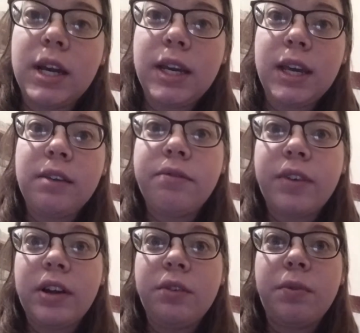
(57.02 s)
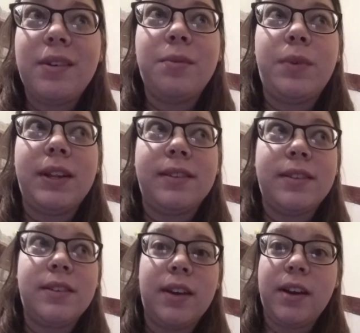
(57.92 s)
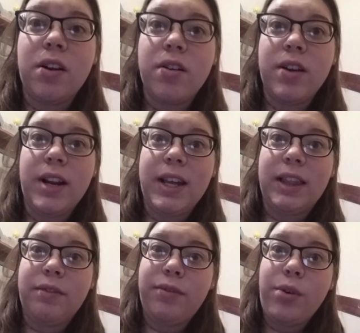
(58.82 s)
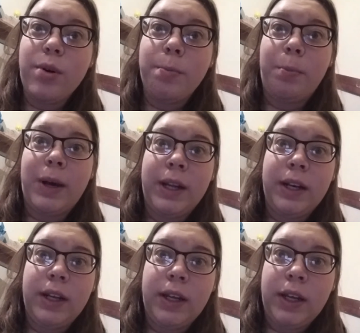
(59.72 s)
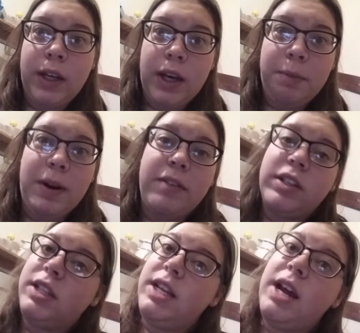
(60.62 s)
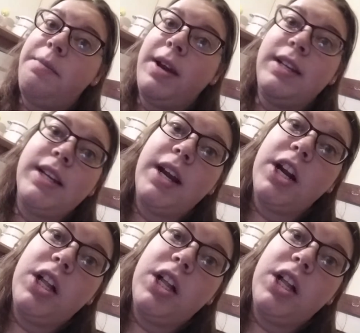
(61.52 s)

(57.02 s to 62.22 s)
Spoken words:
I can't find where it went. I heard it hit the floor, but I'm gonna have to clean out my entire